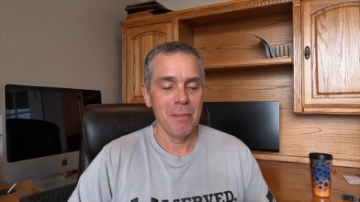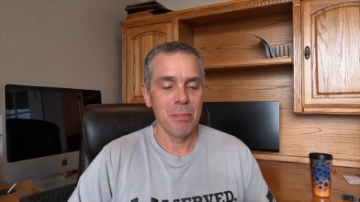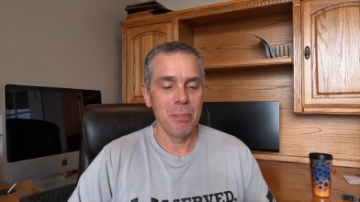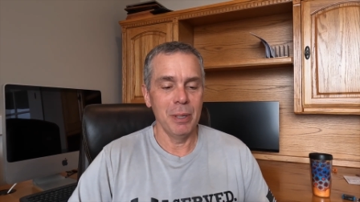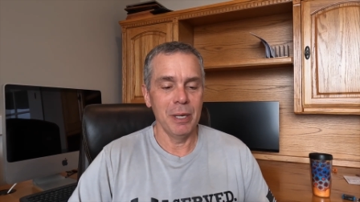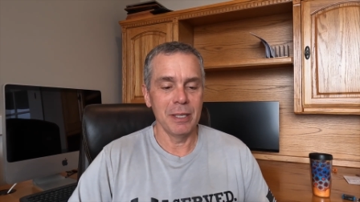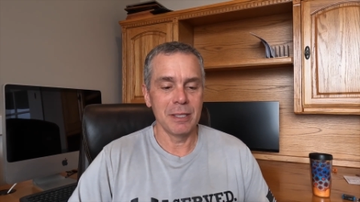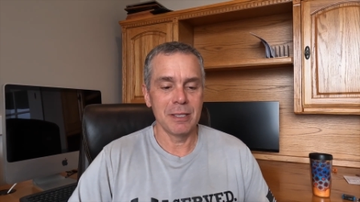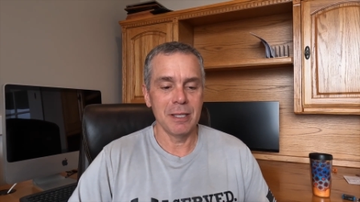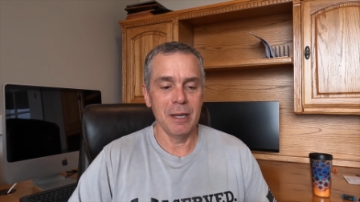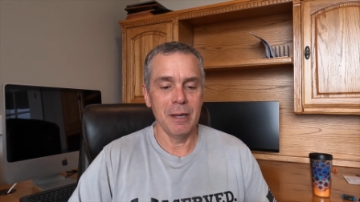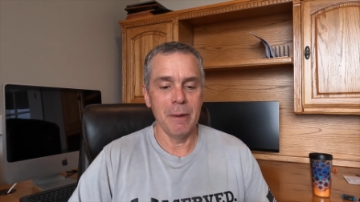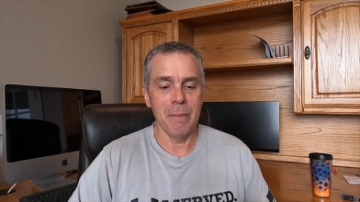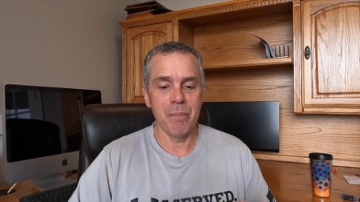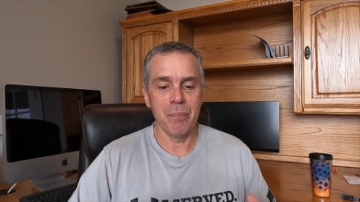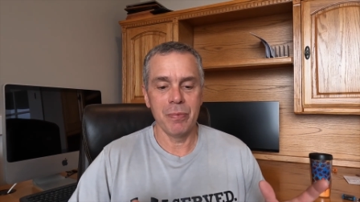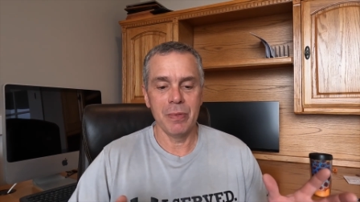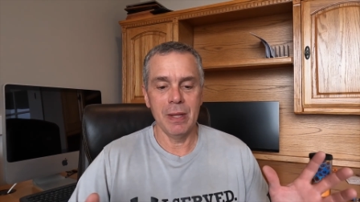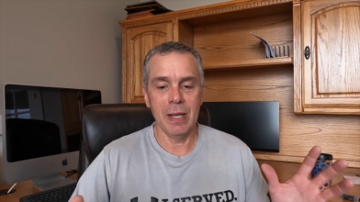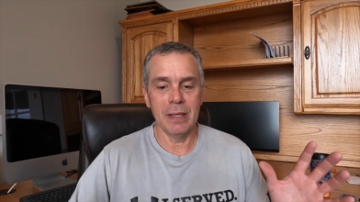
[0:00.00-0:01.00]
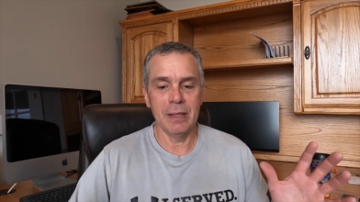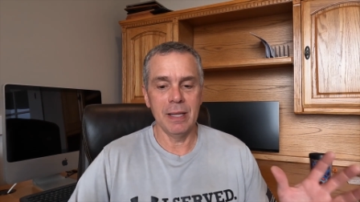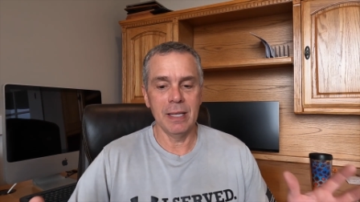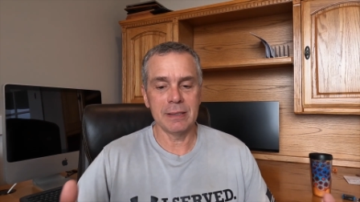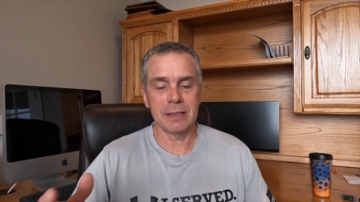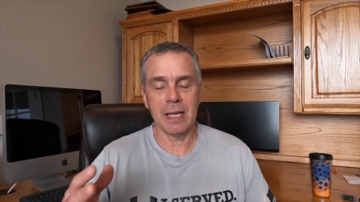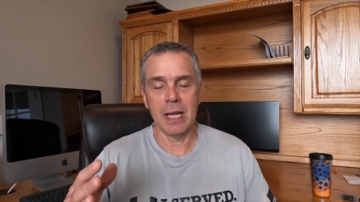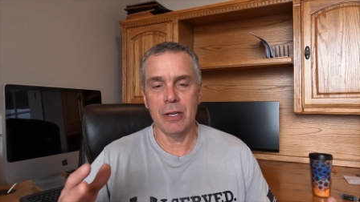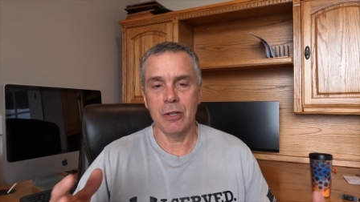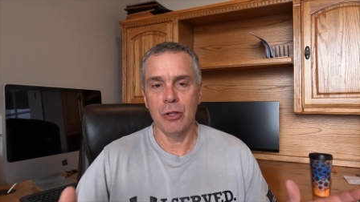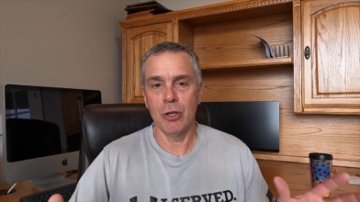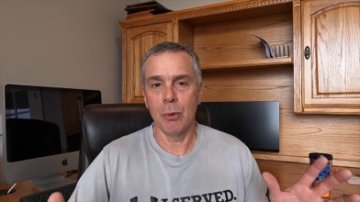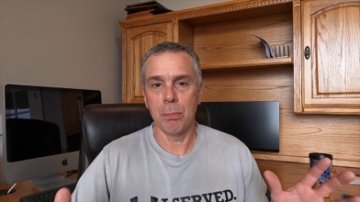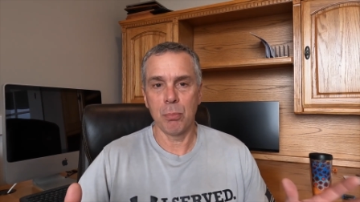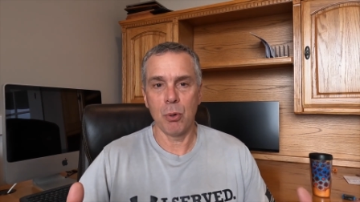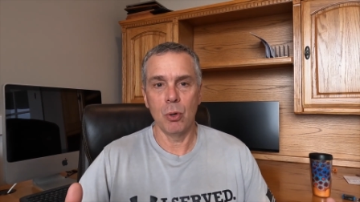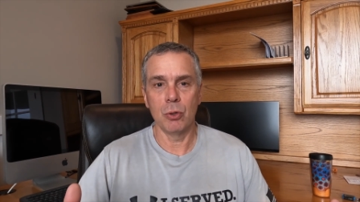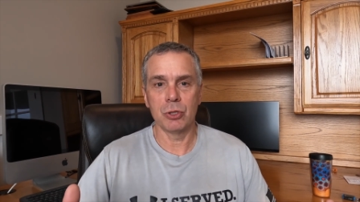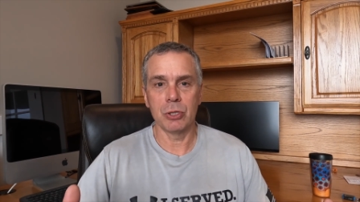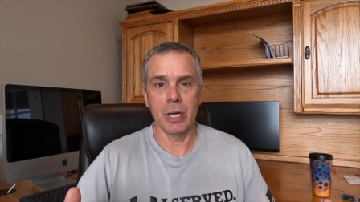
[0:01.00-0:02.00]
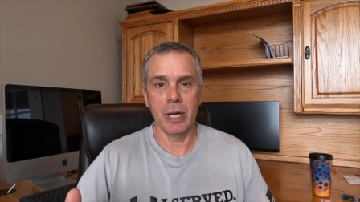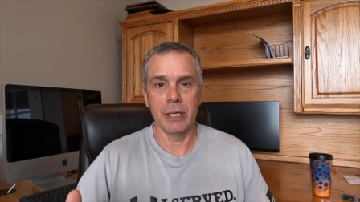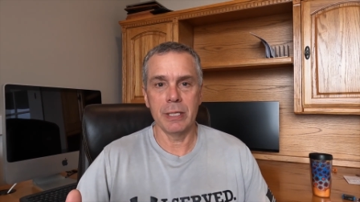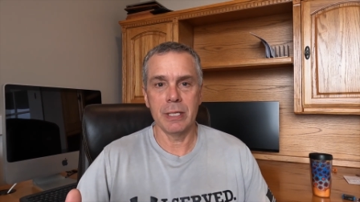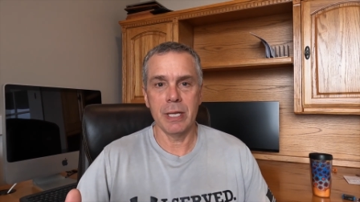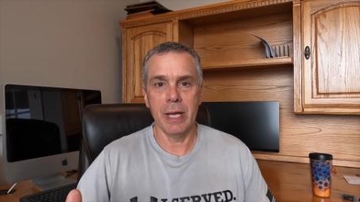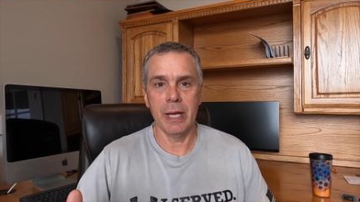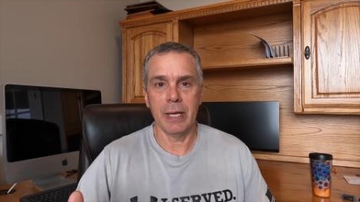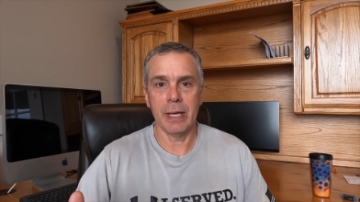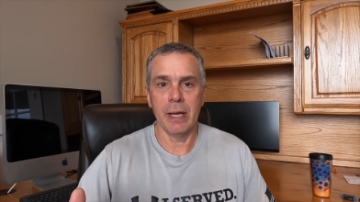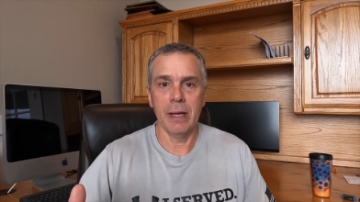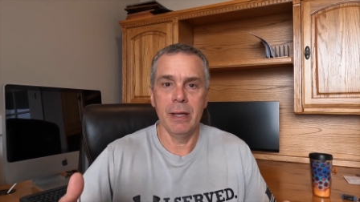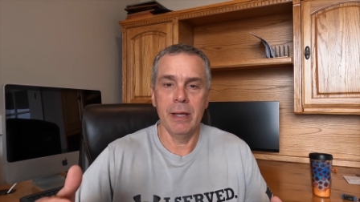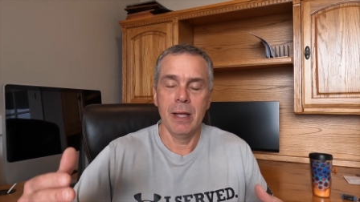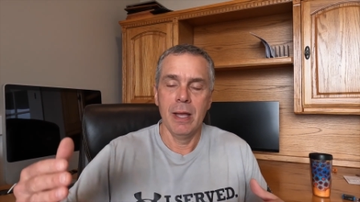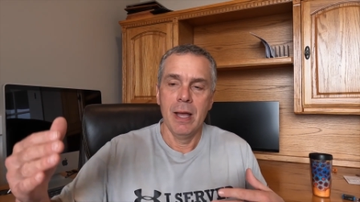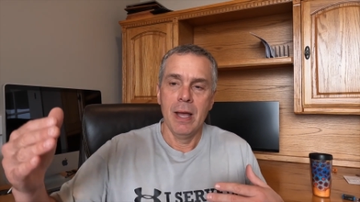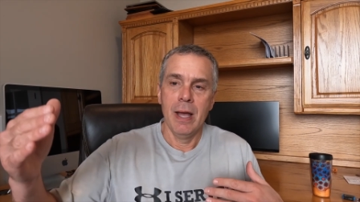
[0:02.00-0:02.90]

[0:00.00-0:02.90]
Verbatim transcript: But uh, that, that's kind of the approach I take. I,